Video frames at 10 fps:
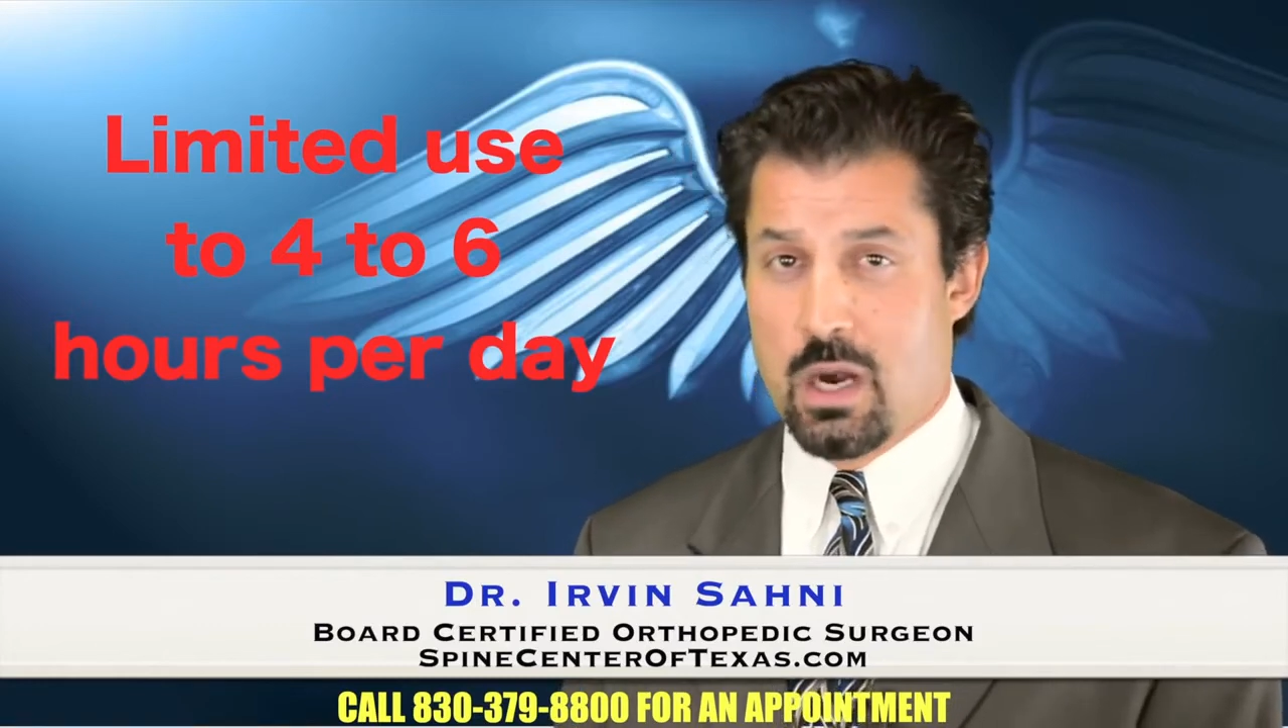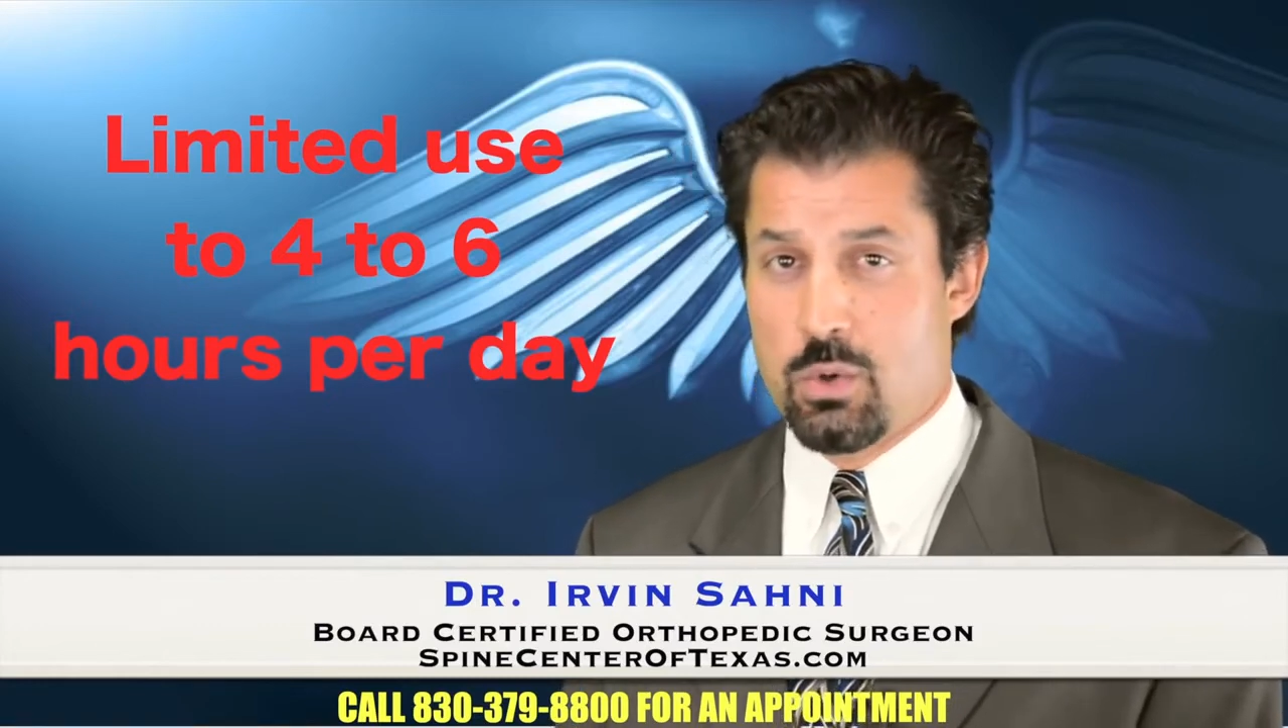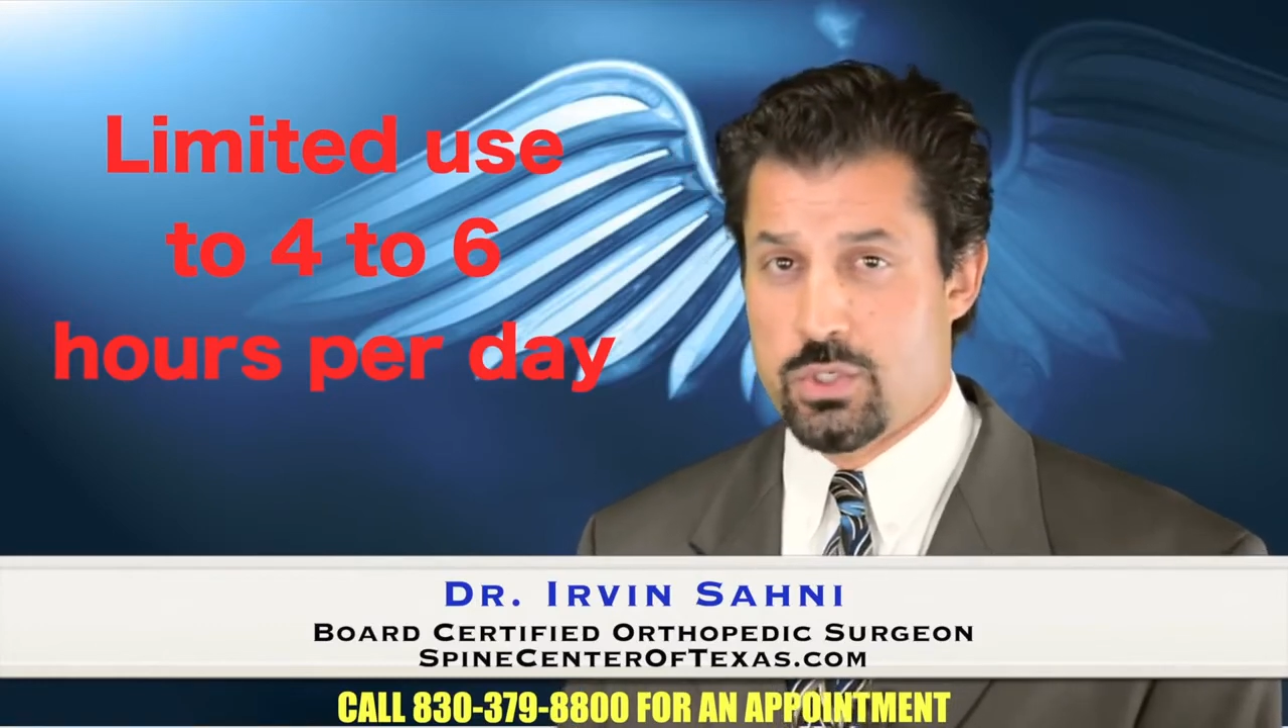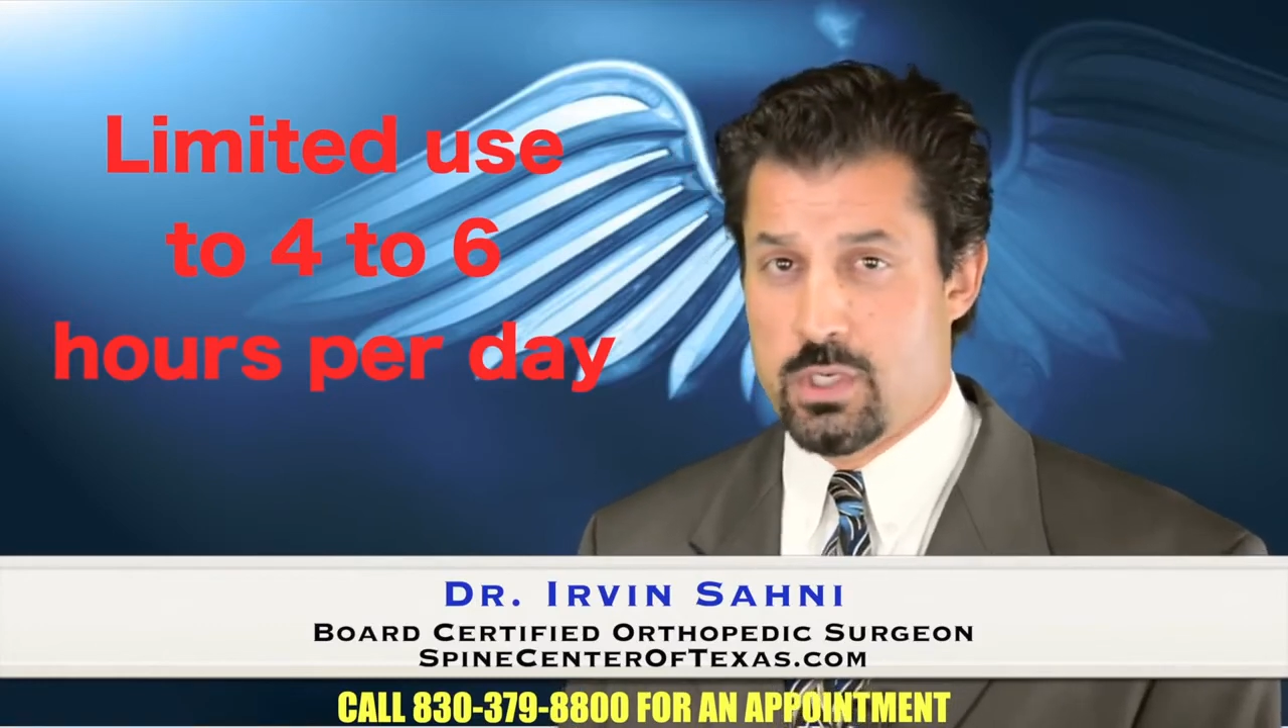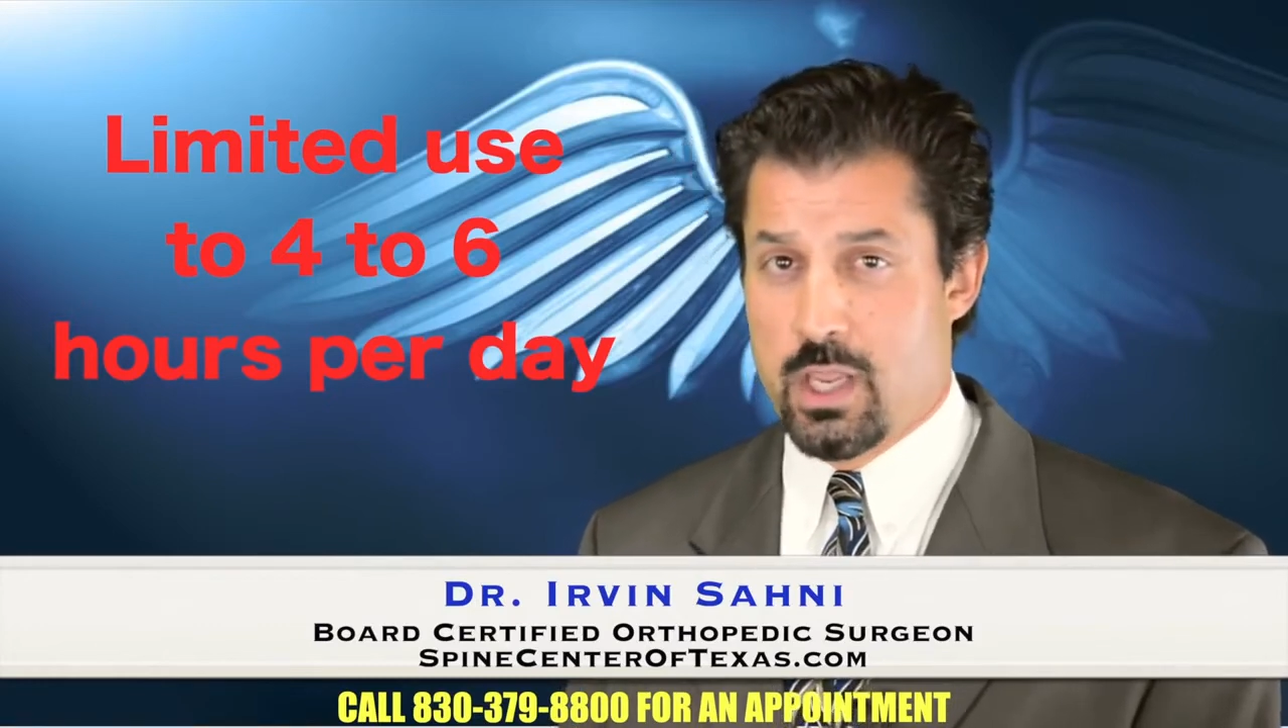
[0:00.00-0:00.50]

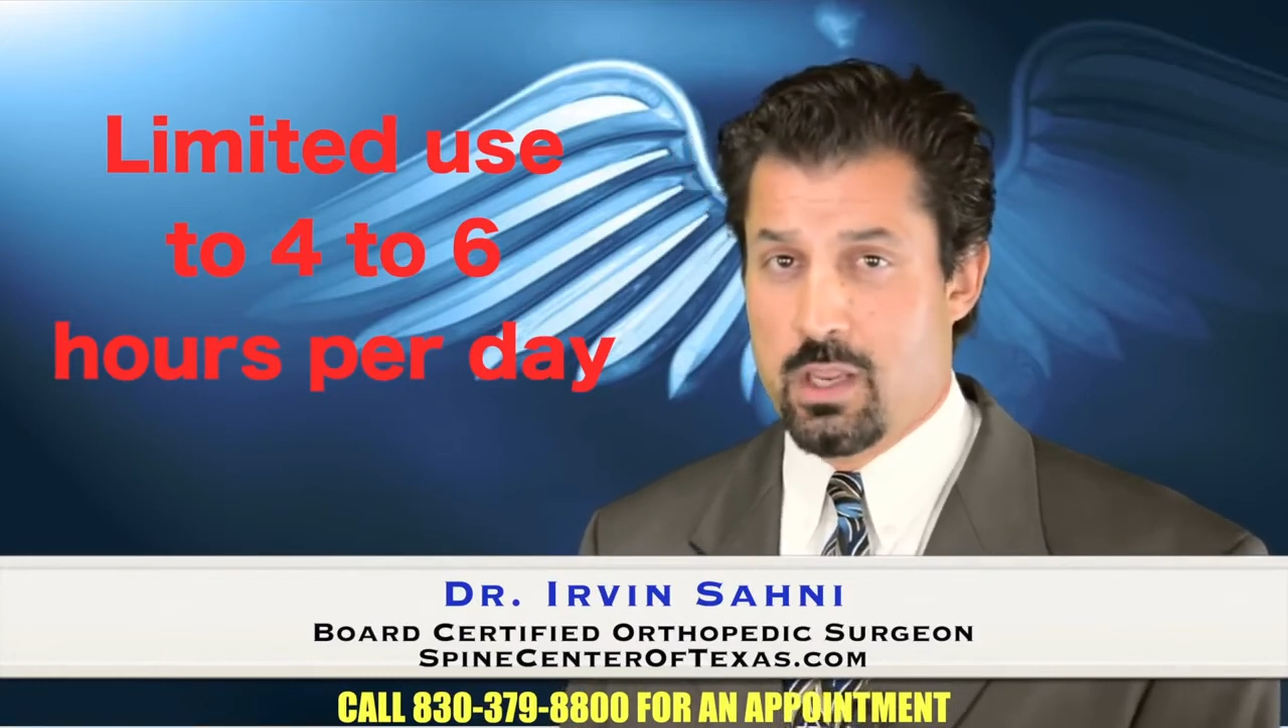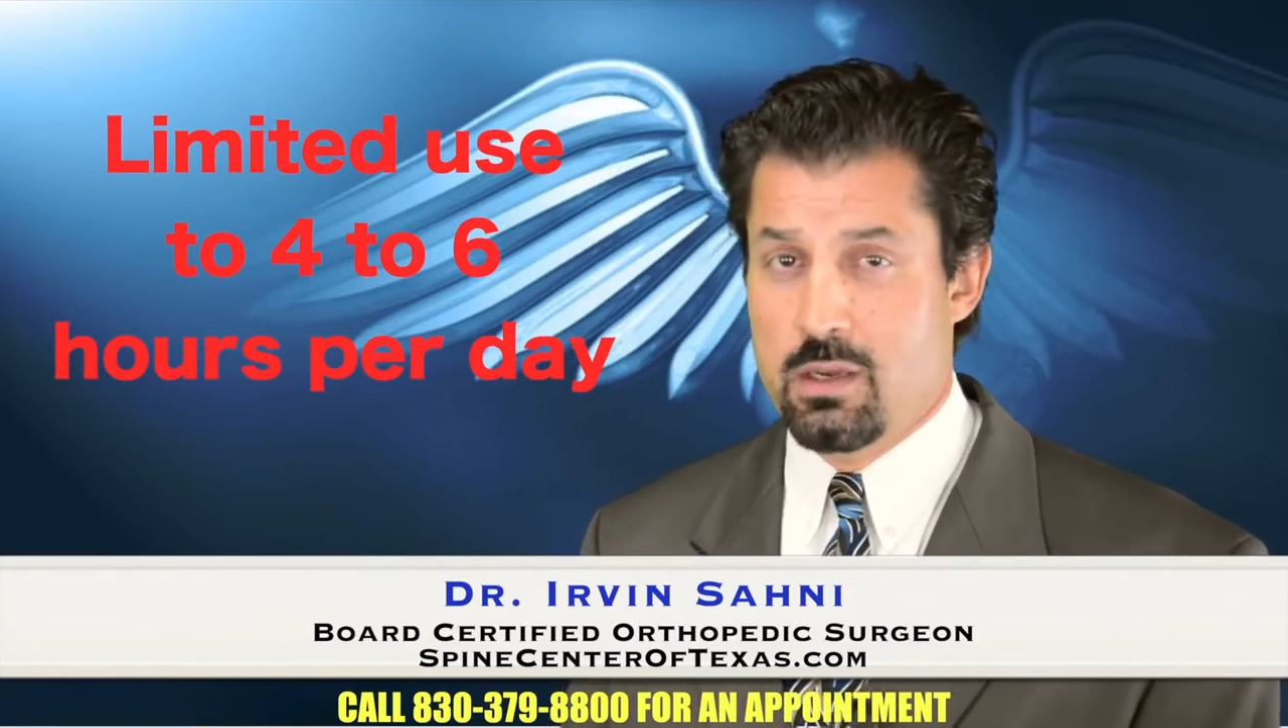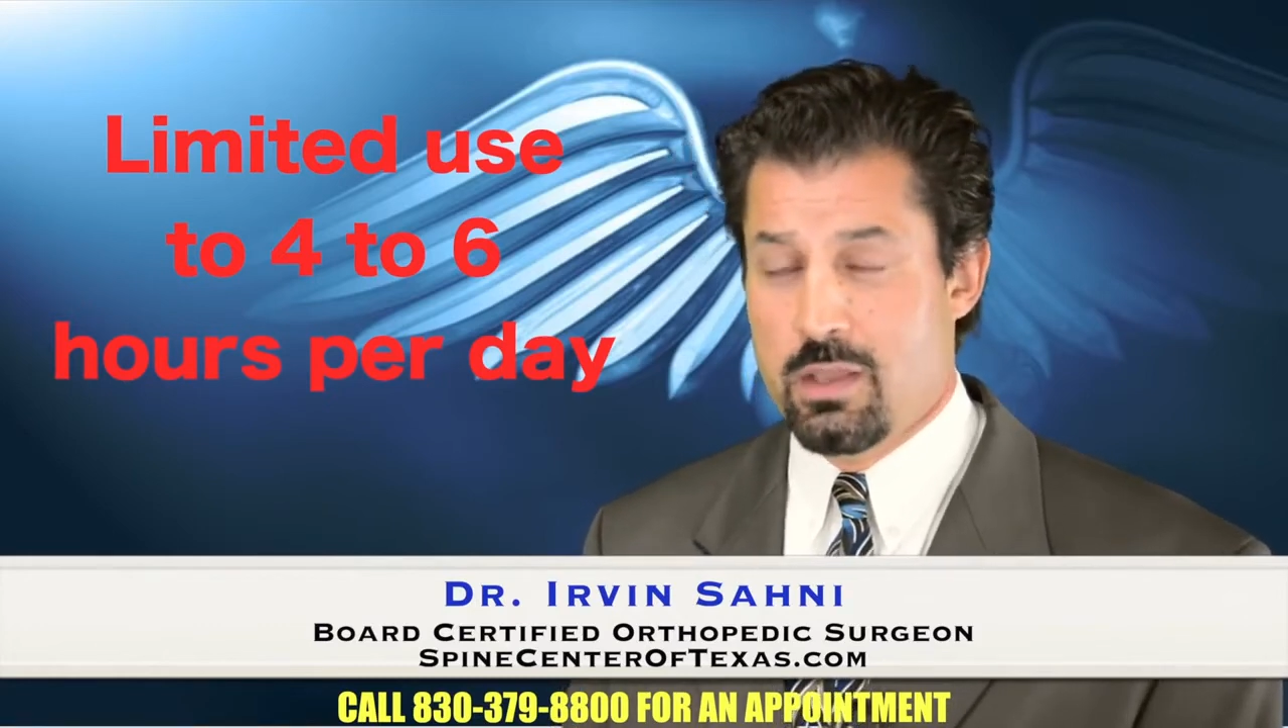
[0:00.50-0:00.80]
hours a day.